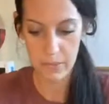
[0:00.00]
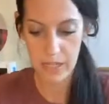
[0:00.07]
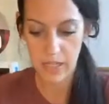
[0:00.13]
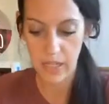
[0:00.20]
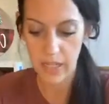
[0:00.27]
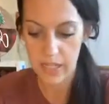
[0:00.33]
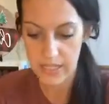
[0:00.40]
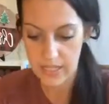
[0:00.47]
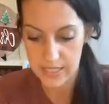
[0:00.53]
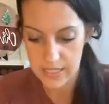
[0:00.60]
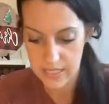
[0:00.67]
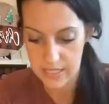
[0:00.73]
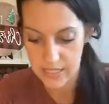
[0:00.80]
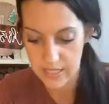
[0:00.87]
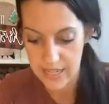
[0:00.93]

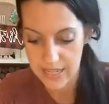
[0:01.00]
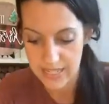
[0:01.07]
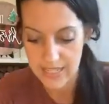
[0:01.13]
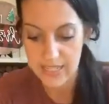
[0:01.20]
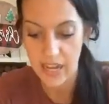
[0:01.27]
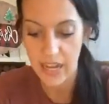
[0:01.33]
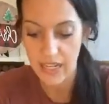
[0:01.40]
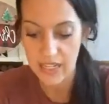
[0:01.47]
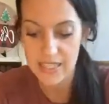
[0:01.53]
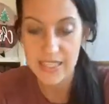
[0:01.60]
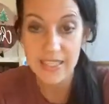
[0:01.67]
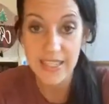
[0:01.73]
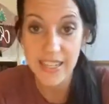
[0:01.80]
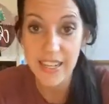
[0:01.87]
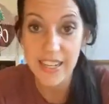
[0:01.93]
because it's not
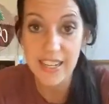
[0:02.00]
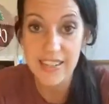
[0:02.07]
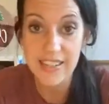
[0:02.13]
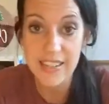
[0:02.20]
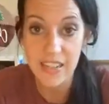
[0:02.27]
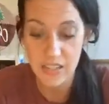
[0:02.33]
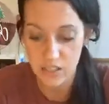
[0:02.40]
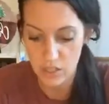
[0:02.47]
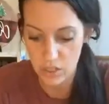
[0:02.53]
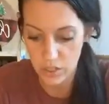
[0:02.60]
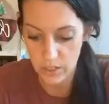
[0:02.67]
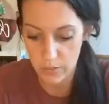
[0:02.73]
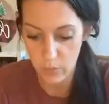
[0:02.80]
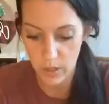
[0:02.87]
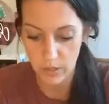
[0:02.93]
as sticky as
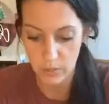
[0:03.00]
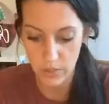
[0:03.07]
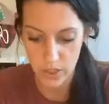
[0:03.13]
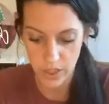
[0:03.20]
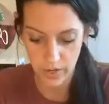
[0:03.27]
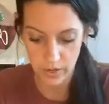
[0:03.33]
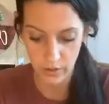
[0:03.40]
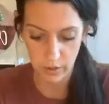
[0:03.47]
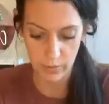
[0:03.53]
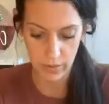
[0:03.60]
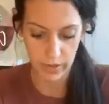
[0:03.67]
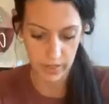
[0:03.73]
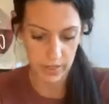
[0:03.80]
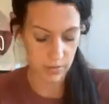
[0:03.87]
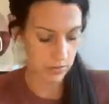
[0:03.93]
631, which I
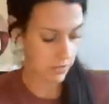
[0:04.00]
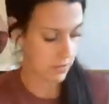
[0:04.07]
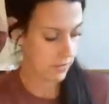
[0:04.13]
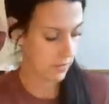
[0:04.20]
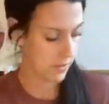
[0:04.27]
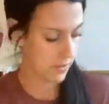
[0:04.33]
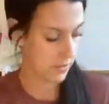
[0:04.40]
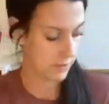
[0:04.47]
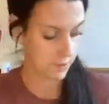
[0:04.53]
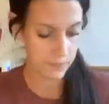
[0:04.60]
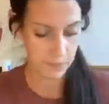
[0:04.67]
normally use.